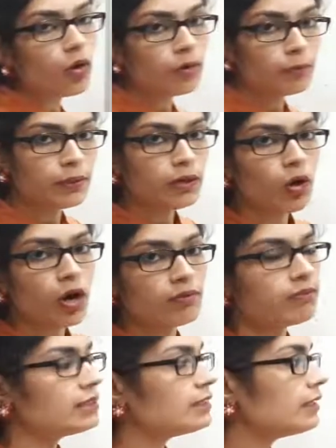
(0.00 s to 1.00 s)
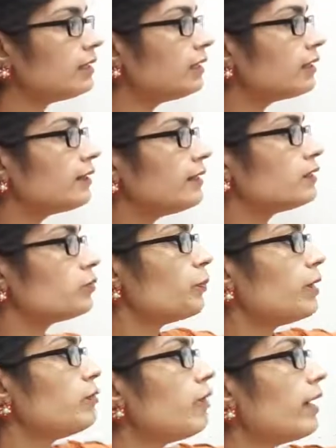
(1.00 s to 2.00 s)
be always in this way,
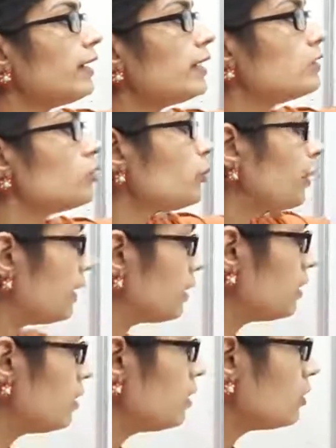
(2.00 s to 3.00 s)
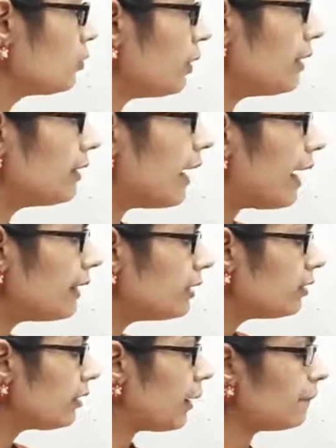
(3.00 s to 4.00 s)
1:8. So in 9
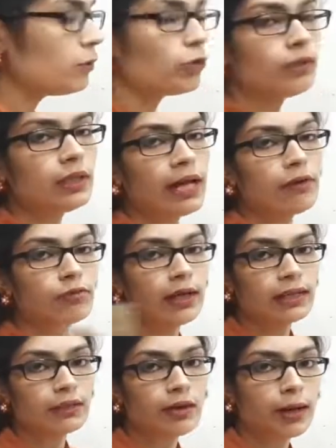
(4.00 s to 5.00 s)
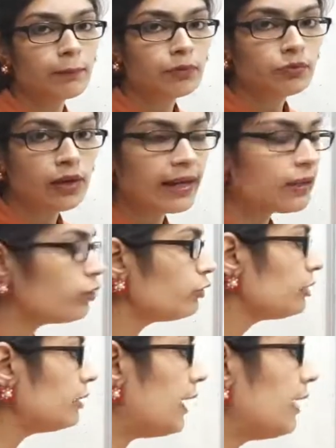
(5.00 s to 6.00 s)
gram you will have 1 gram of hydrogen
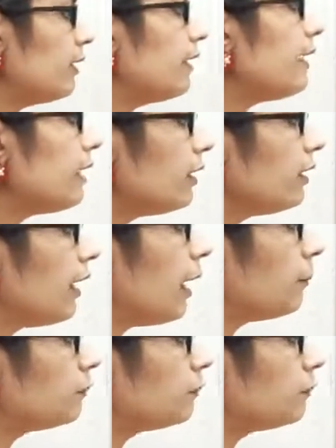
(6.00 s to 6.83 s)
and 8 grams